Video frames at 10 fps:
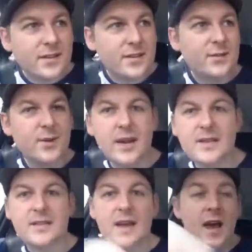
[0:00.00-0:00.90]
It's just what I
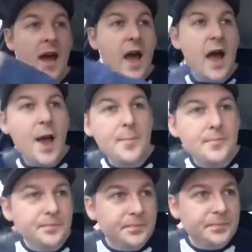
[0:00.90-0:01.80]
like to see.
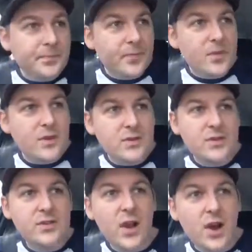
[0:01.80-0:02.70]

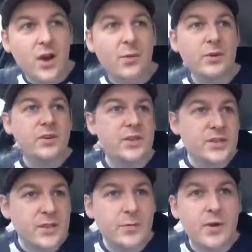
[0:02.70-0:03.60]
So, which
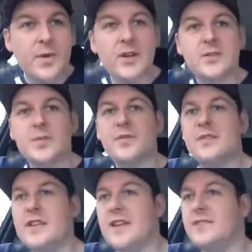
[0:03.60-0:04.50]
is going to bring me on to
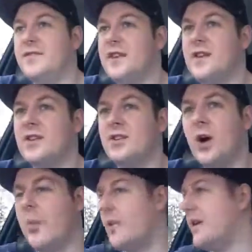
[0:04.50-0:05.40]
today's video
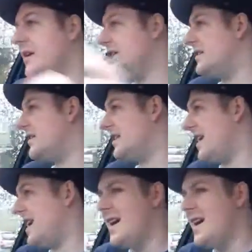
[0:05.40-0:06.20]
topic is